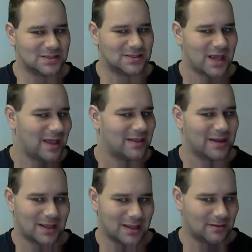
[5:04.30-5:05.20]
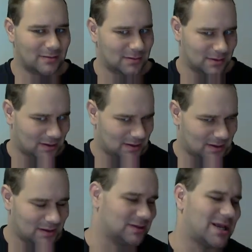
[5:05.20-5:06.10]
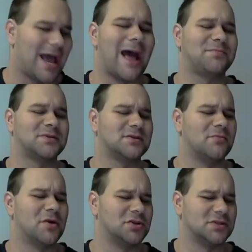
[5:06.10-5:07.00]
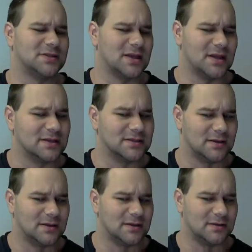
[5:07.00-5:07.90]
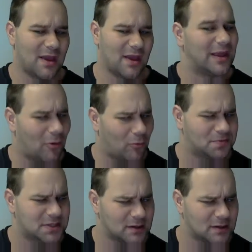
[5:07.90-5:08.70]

saying that he tapped so much as saying as he may have yelped.